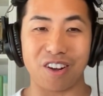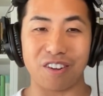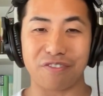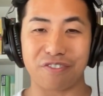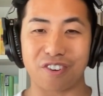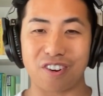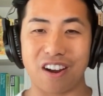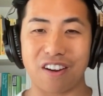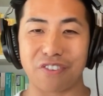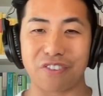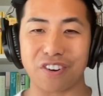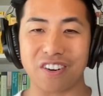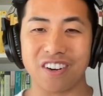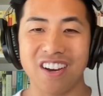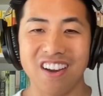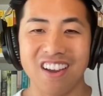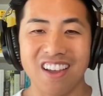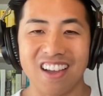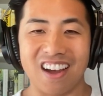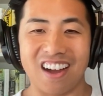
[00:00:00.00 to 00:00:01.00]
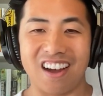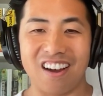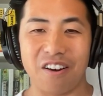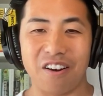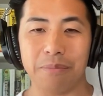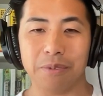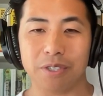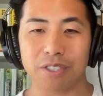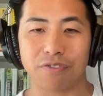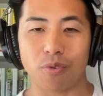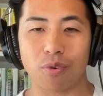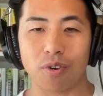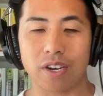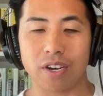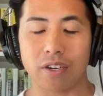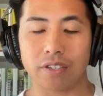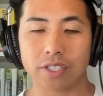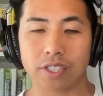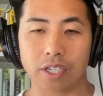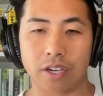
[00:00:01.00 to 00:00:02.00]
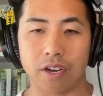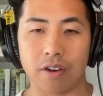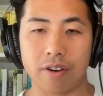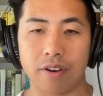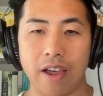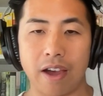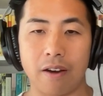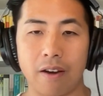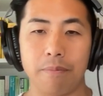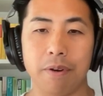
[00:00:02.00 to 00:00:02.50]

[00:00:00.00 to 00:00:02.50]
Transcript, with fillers: forever uh, almost four years ago now.